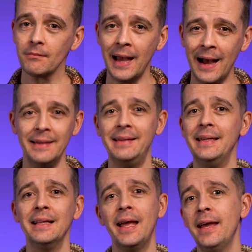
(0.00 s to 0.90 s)

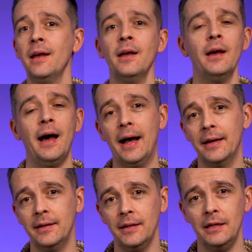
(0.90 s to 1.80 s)
ideally,
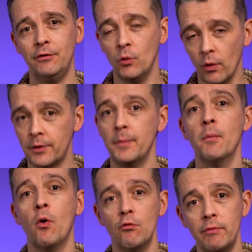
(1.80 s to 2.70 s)
and if you want to be
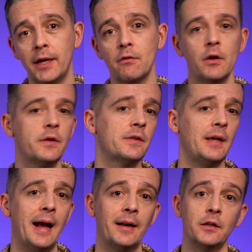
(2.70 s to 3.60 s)
more rigorous
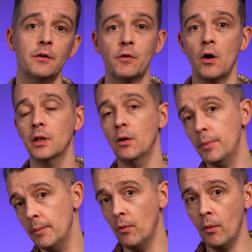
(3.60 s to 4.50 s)
and you've got a little
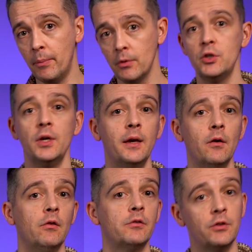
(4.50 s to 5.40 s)
bit more budget
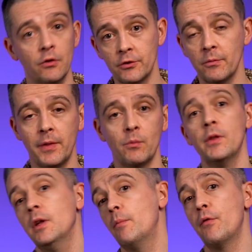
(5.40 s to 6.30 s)
or you know something
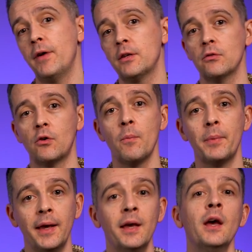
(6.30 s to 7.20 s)
within a professional
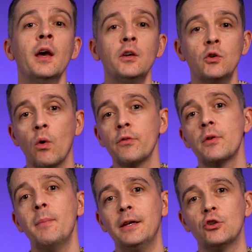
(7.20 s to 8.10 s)
company, you want to
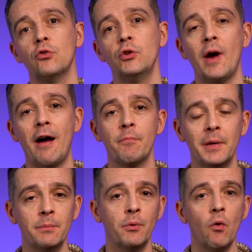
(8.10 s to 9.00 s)
make sure you have
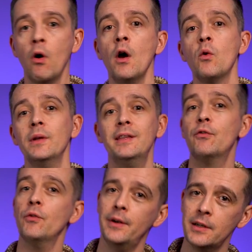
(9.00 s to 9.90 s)
people with
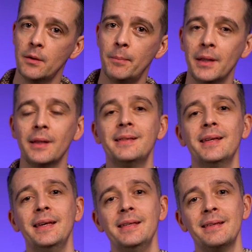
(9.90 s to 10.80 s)
different
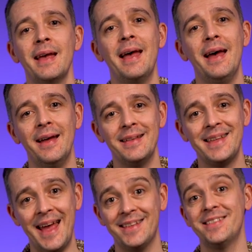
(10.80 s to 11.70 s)
disabilities
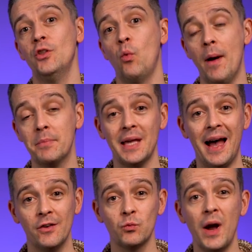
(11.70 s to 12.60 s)
test the
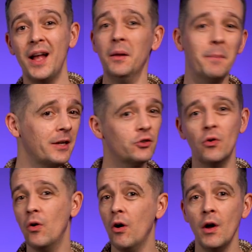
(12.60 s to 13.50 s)
website as well and make
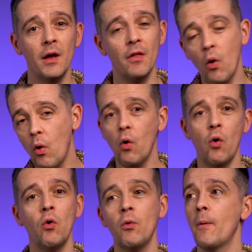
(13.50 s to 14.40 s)
sure
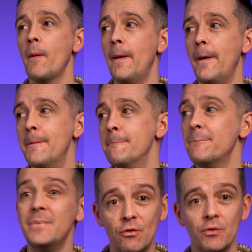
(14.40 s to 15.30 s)
all um,
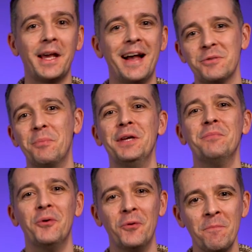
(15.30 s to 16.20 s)
different kinds of
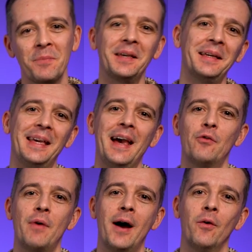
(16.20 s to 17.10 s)
people can get
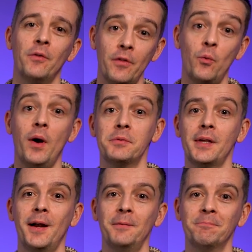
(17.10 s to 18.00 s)
around the website.